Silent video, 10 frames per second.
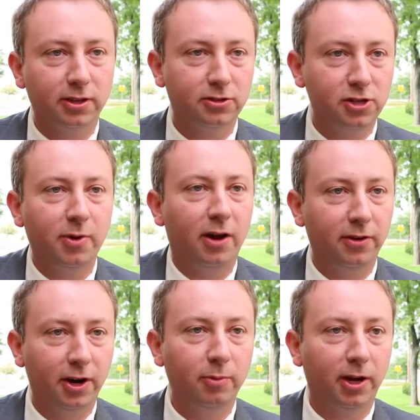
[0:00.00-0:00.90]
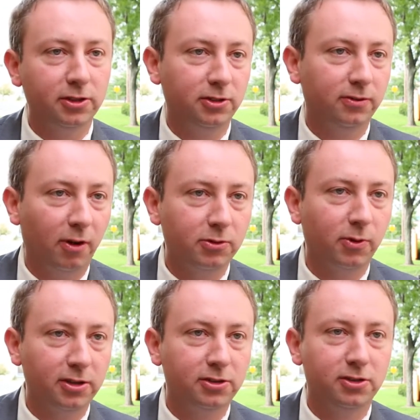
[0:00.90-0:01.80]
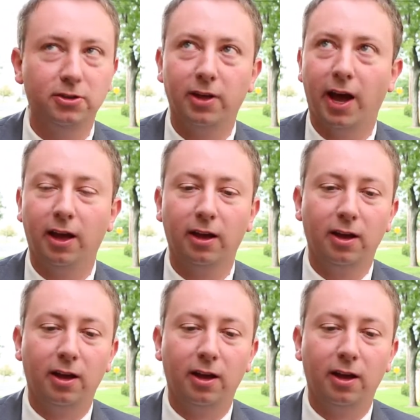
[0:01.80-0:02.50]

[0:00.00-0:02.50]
let's jump out of an airplane. She's always wanted to do that.